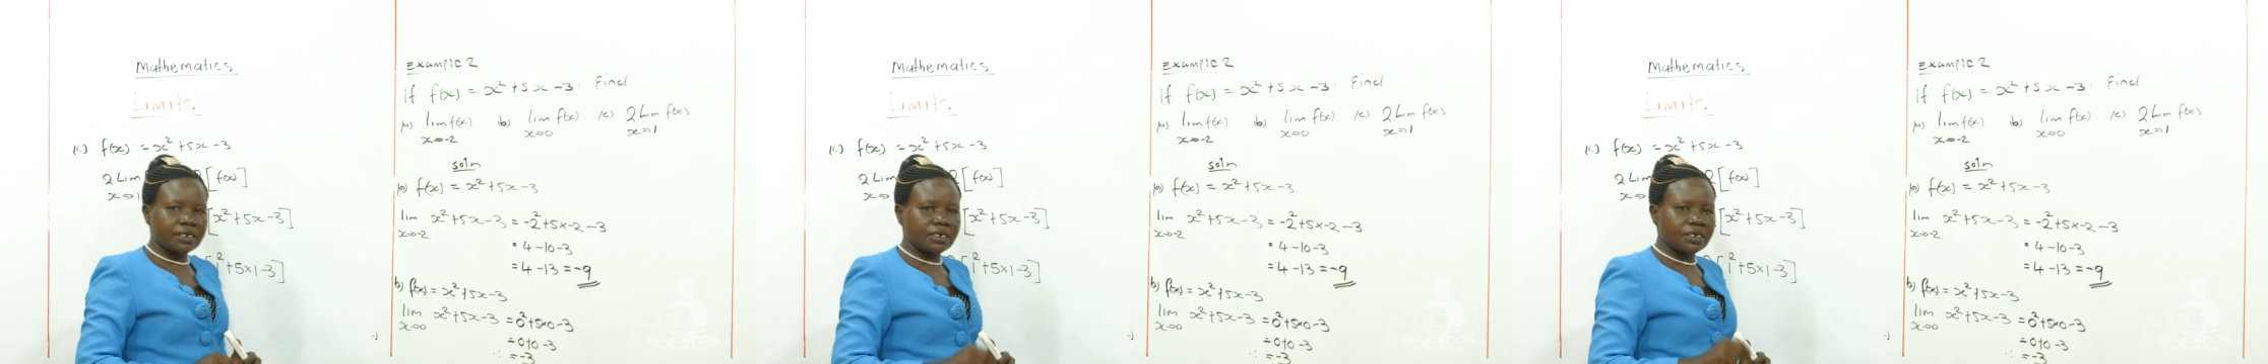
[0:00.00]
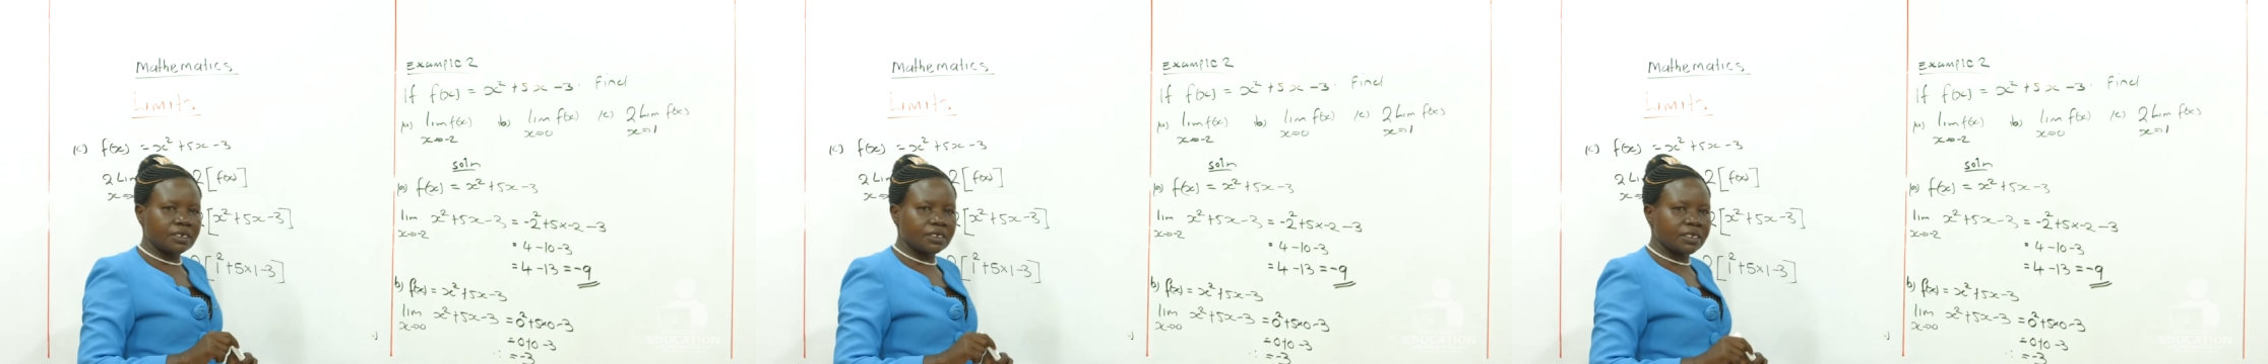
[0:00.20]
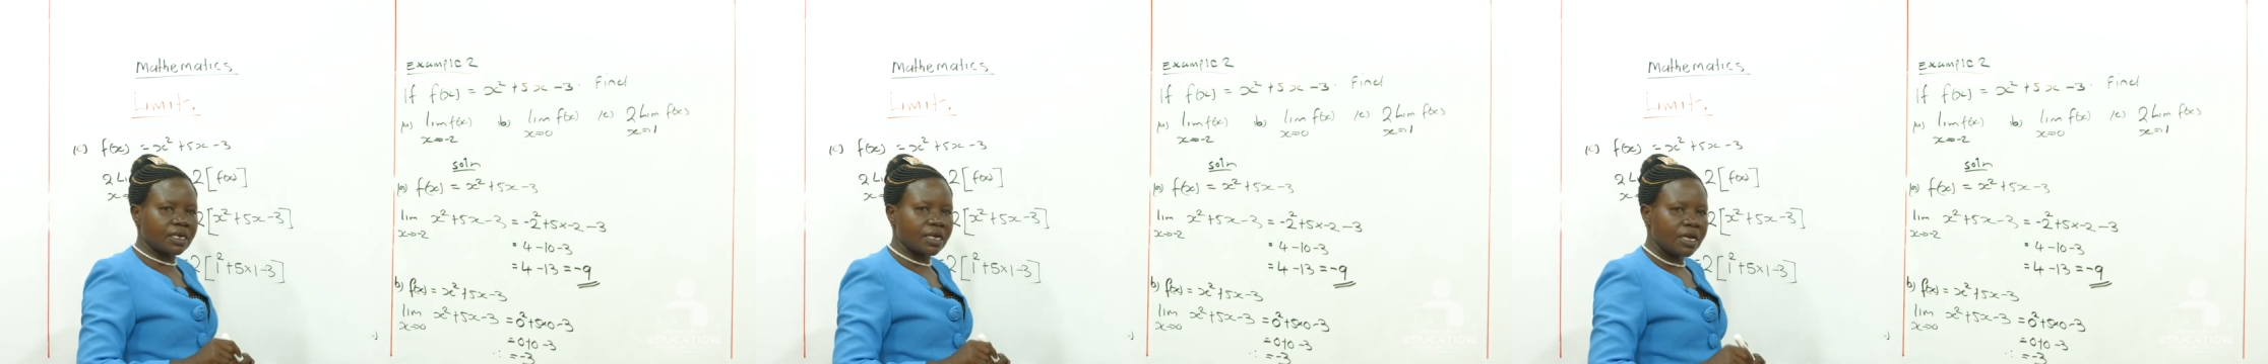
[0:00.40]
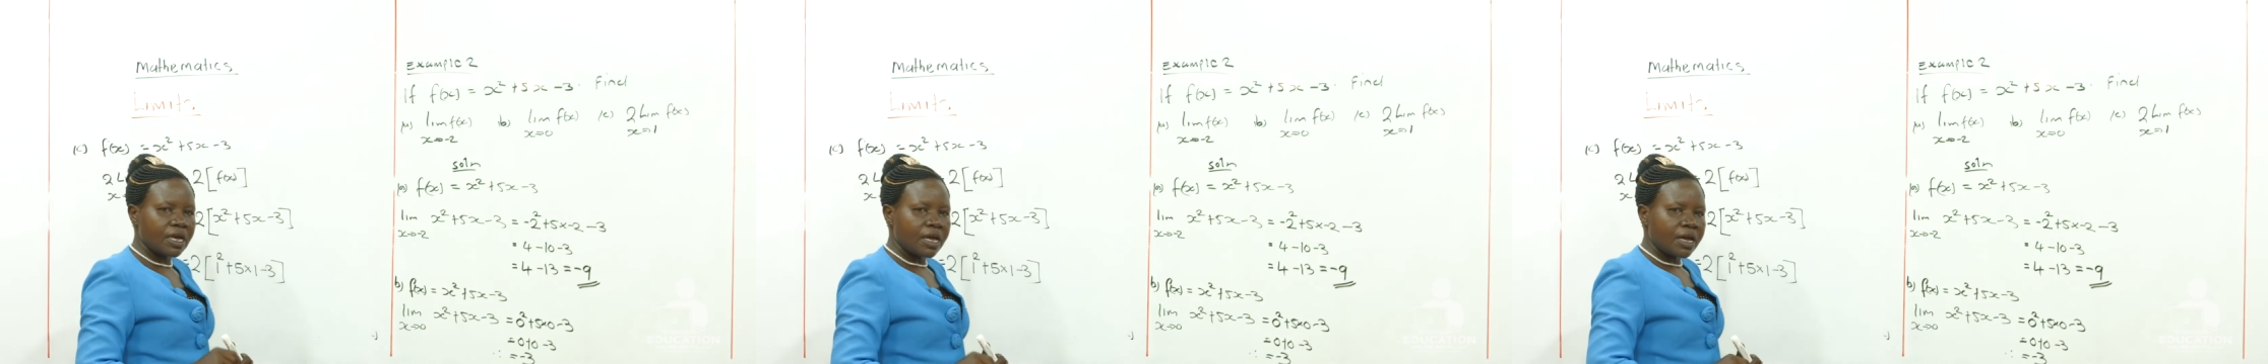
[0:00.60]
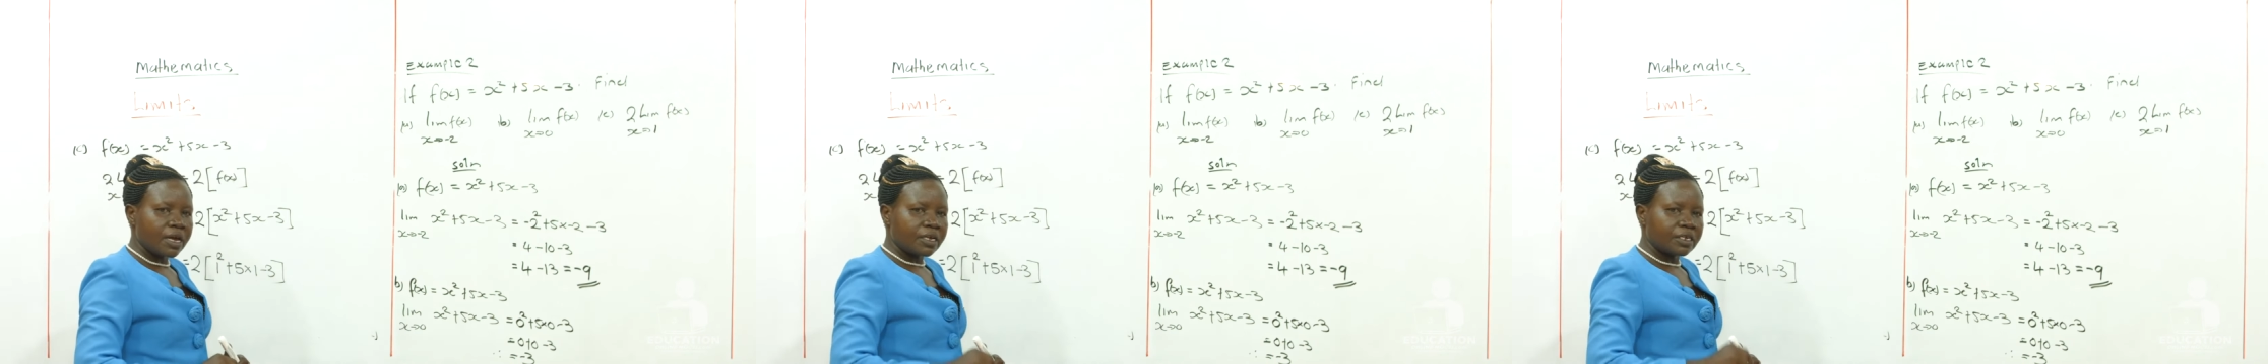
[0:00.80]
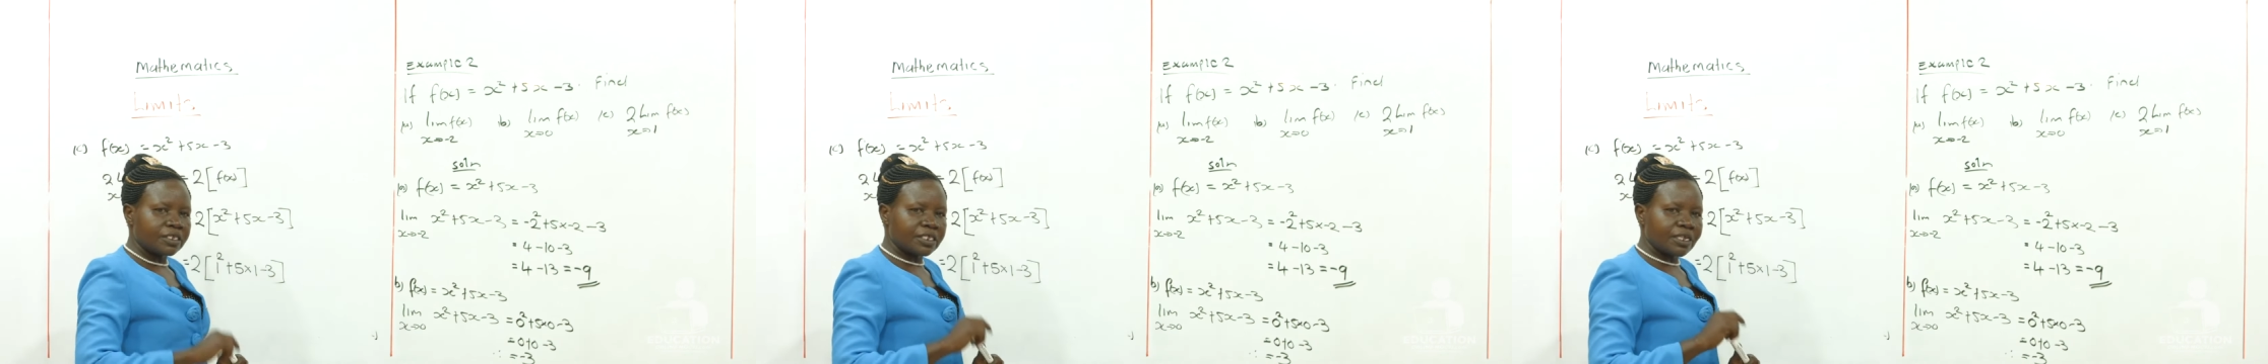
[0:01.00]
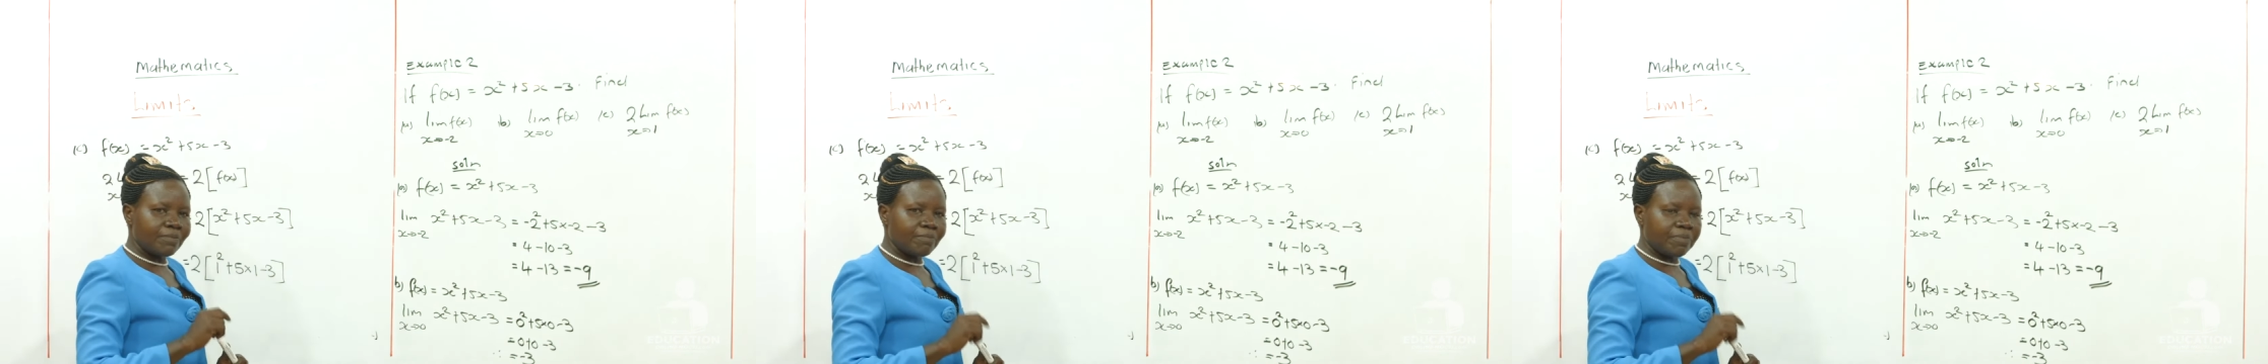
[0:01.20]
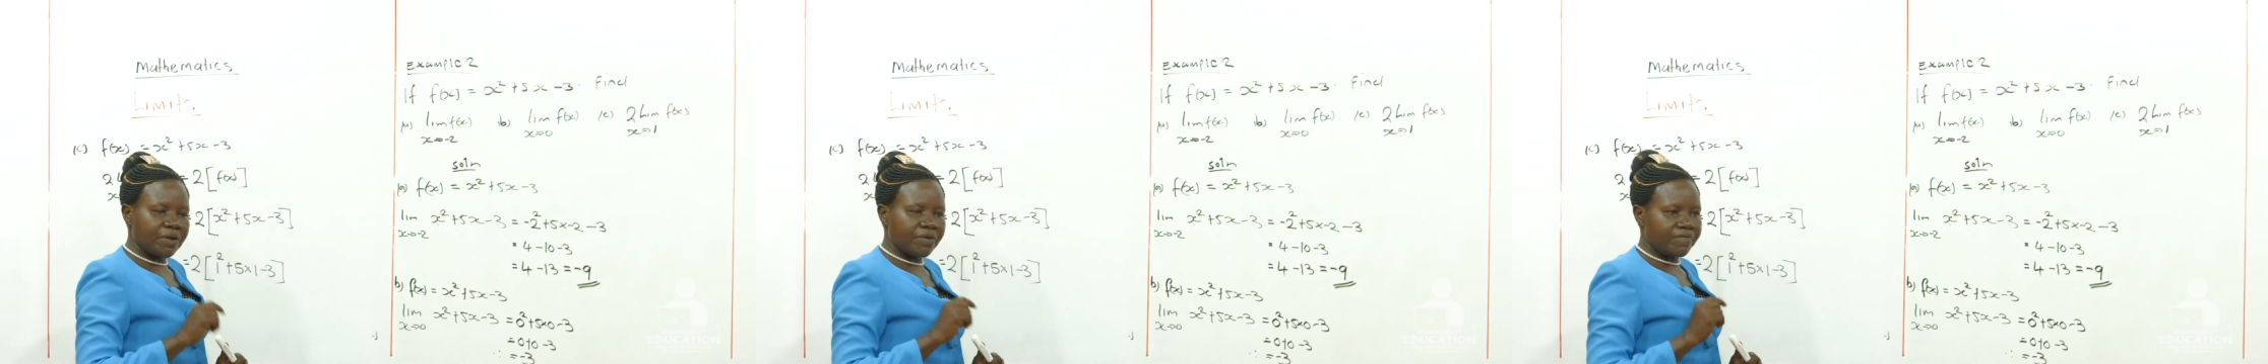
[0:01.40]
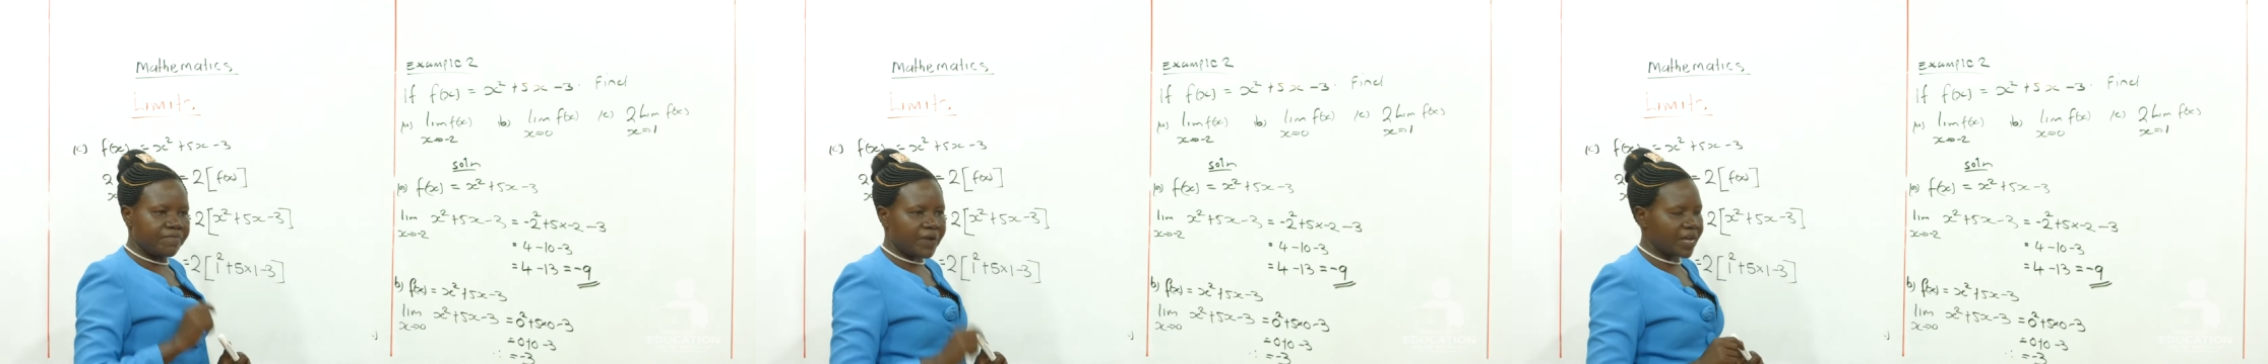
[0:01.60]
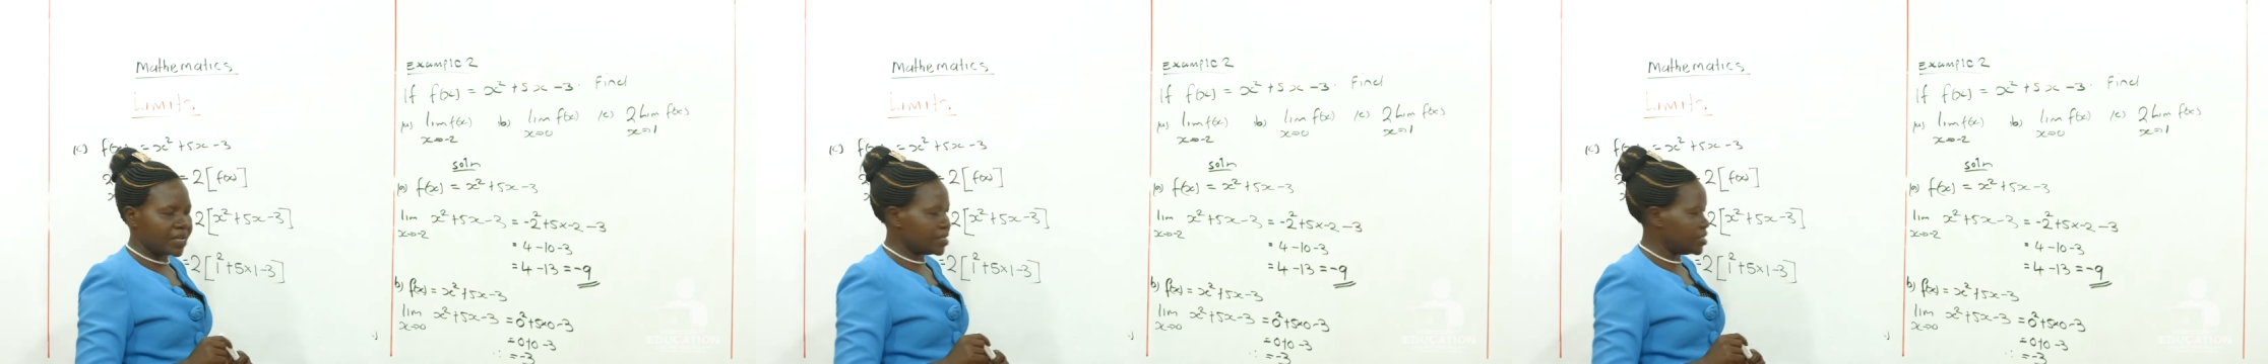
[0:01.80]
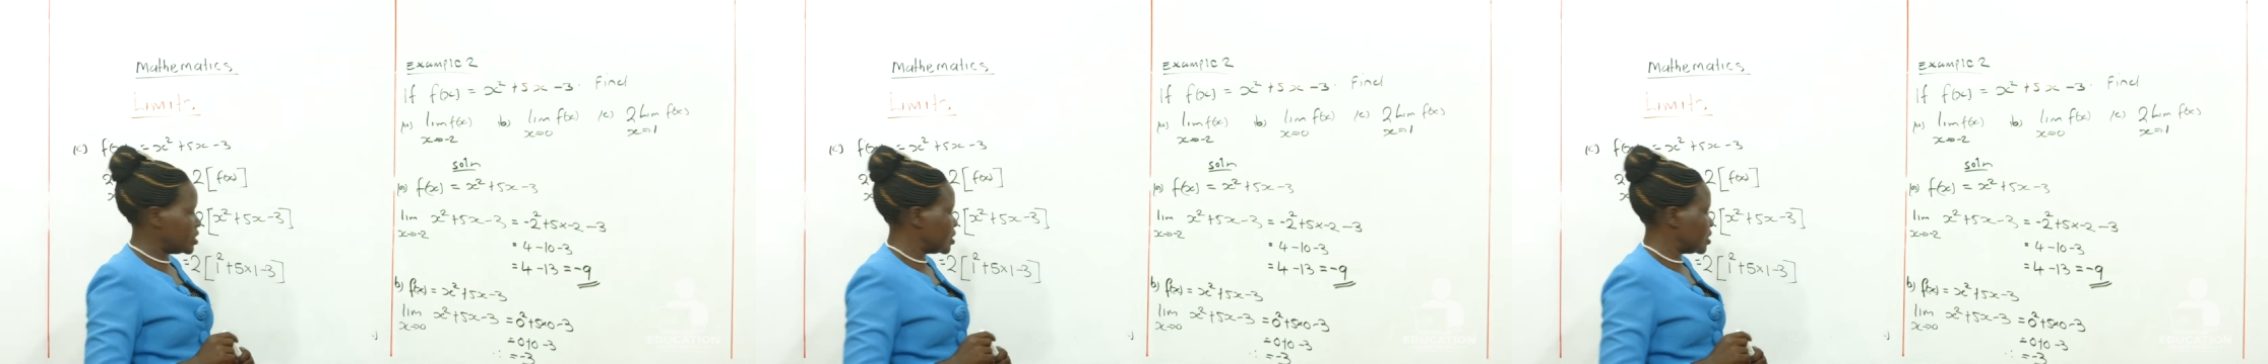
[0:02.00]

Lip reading: is simplified.